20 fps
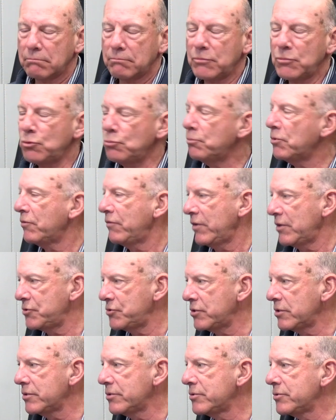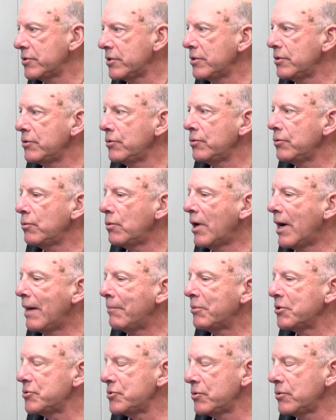new provisions and new
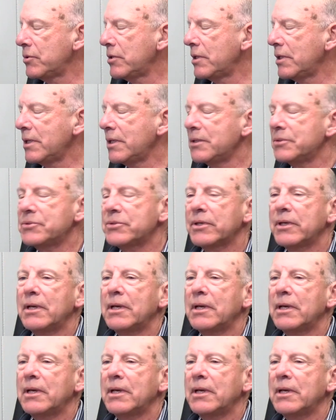opportunities.